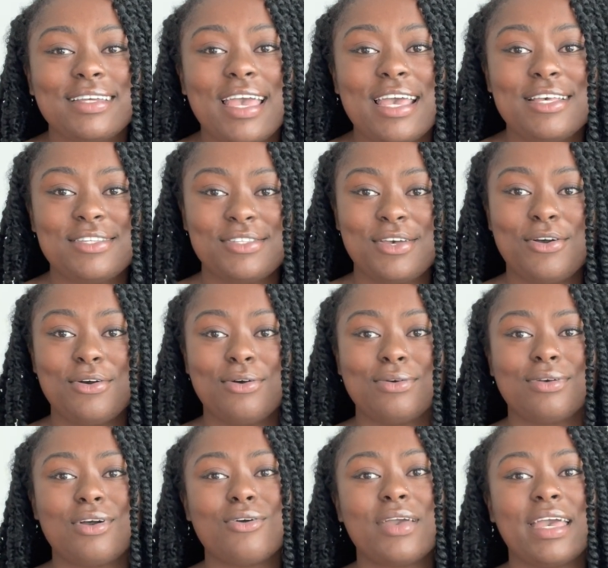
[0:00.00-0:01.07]
And
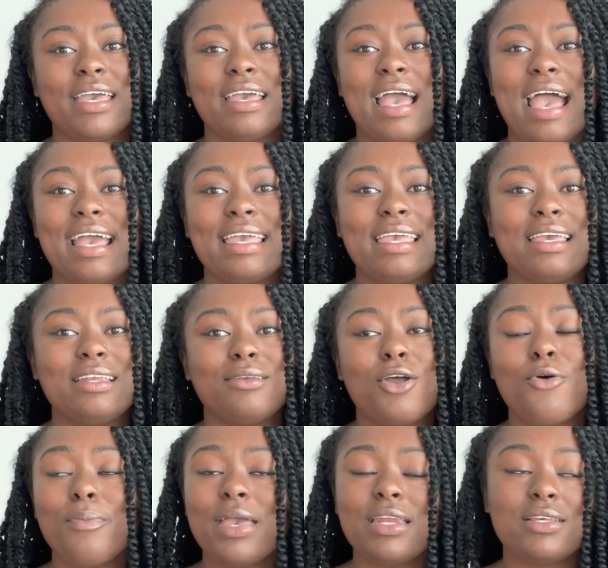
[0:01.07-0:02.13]
so, okay,
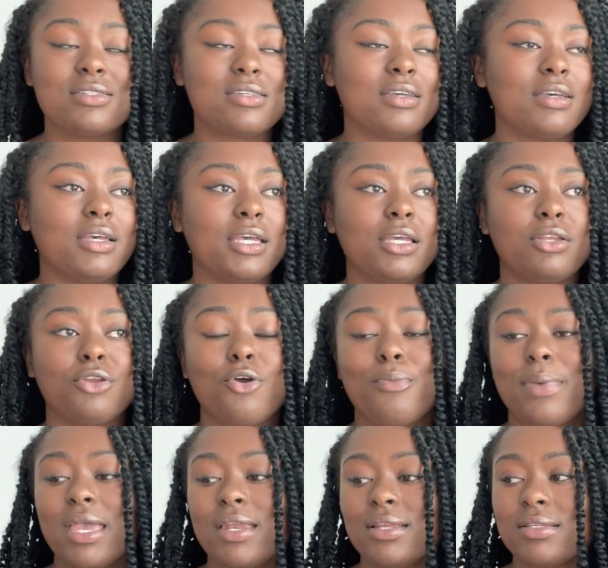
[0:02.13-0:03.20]
no man is good. No
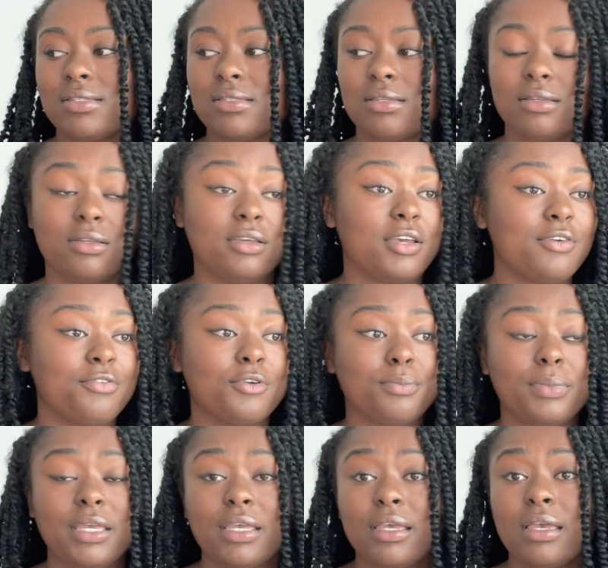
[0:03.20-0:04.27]
man is good for
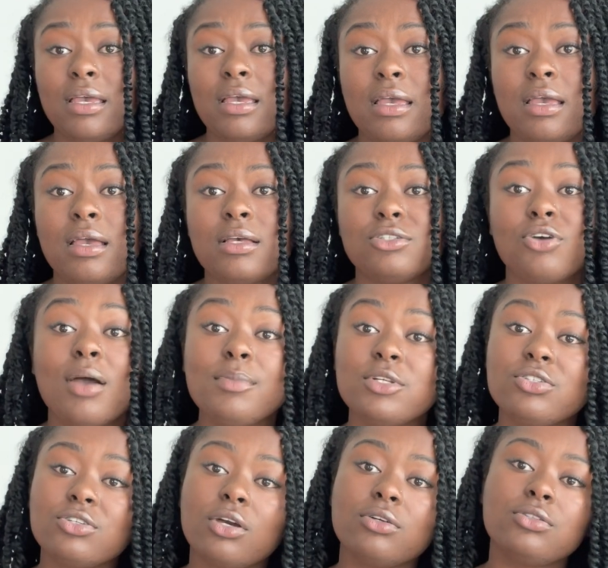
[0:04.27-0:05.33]
me. So I'm gonna
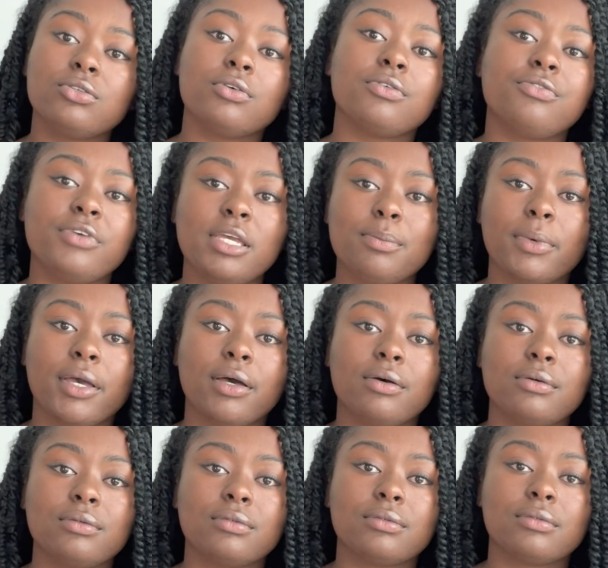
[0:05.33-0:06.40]
just go to a
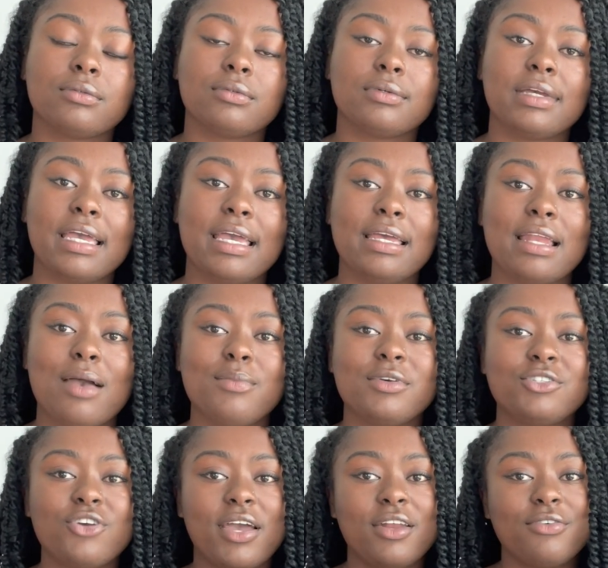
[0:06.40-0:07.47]
female and I'm gonna
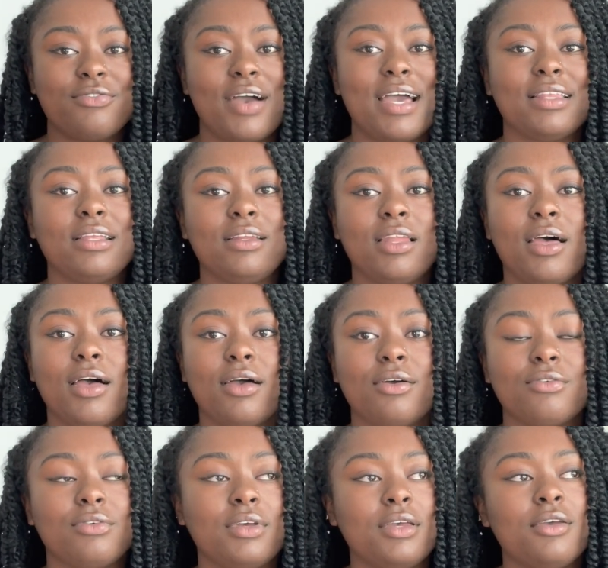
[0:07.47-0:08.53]
try to find the
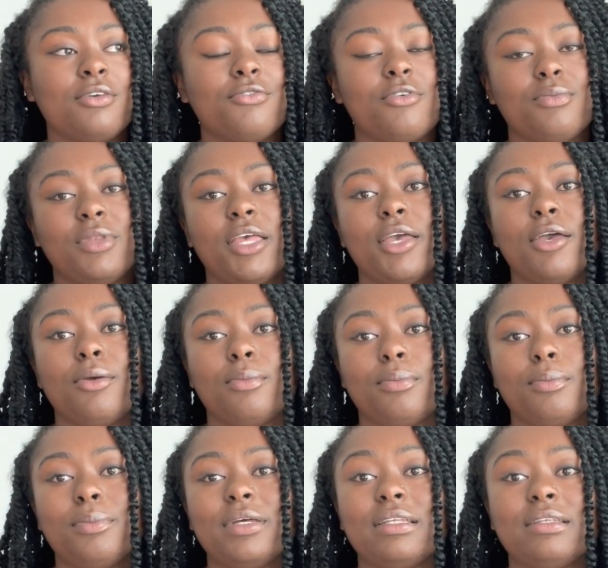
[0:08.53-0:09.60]
love from
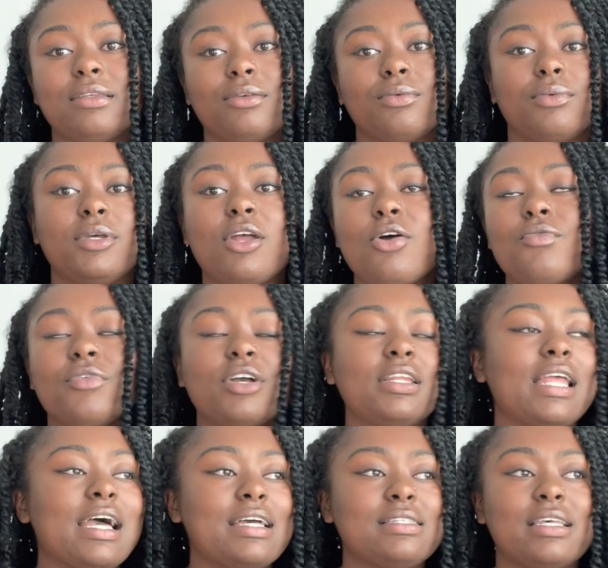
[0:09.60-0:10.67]
them. But we don't
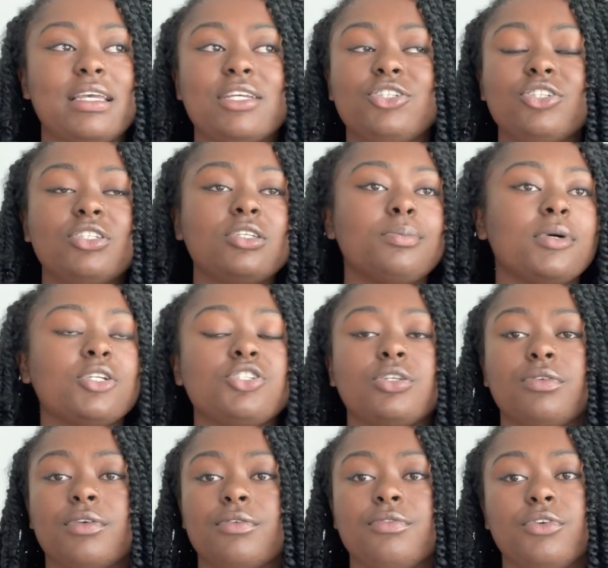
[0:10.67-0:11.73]
realize that it's just a bunch
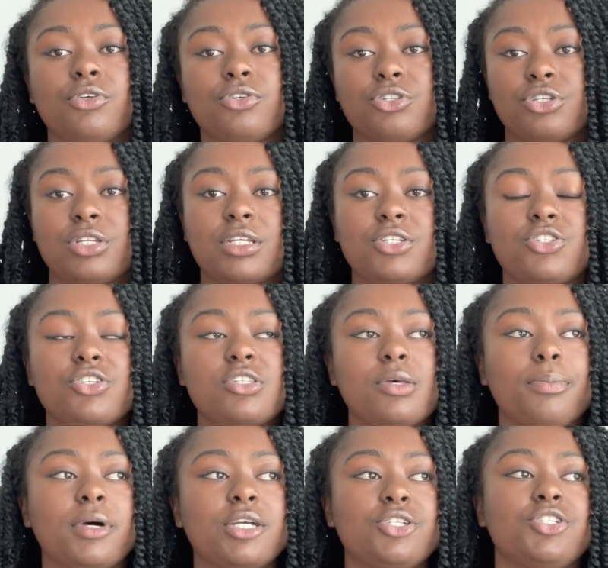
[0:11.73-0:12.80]
of confusion. It's just a
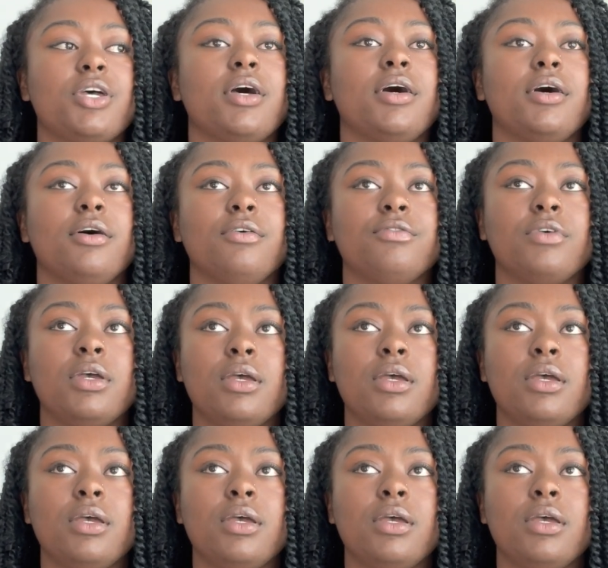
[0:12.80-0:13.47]
bunch of,